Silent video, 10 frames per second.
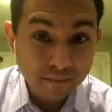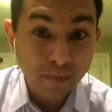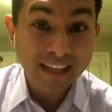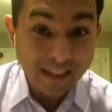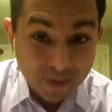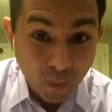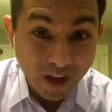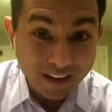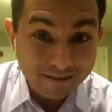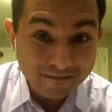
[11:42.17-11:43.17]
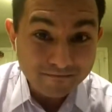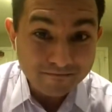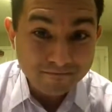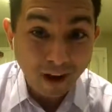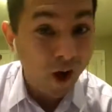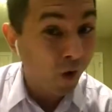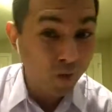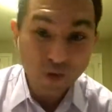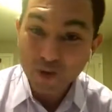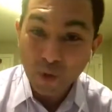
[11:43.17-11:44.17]
But guess what?
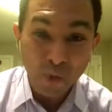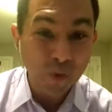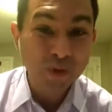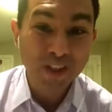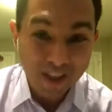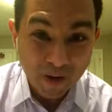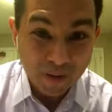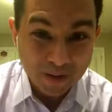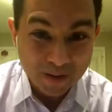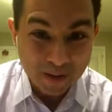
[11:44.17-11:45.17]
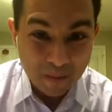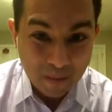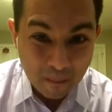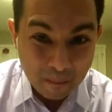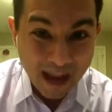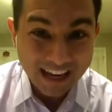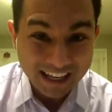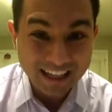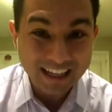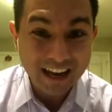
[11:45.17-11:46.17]
All the schools closed
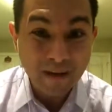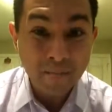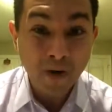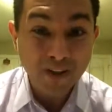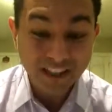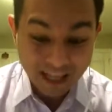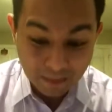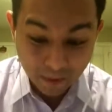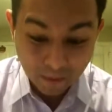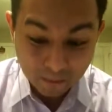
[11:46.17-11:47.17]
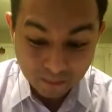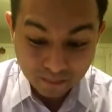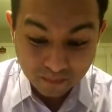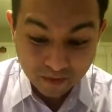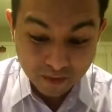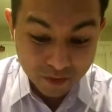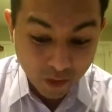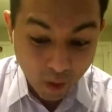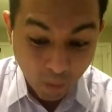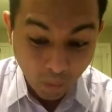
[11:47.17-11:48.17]
back in March and April.
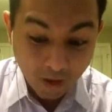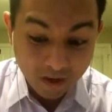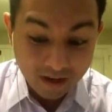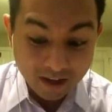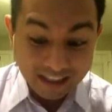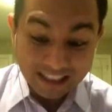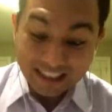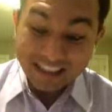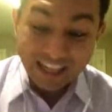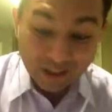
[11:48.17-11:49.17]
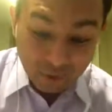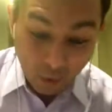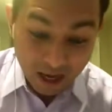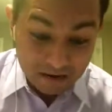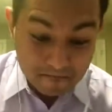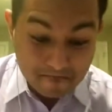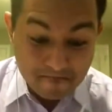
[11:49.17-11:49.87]
So guess what?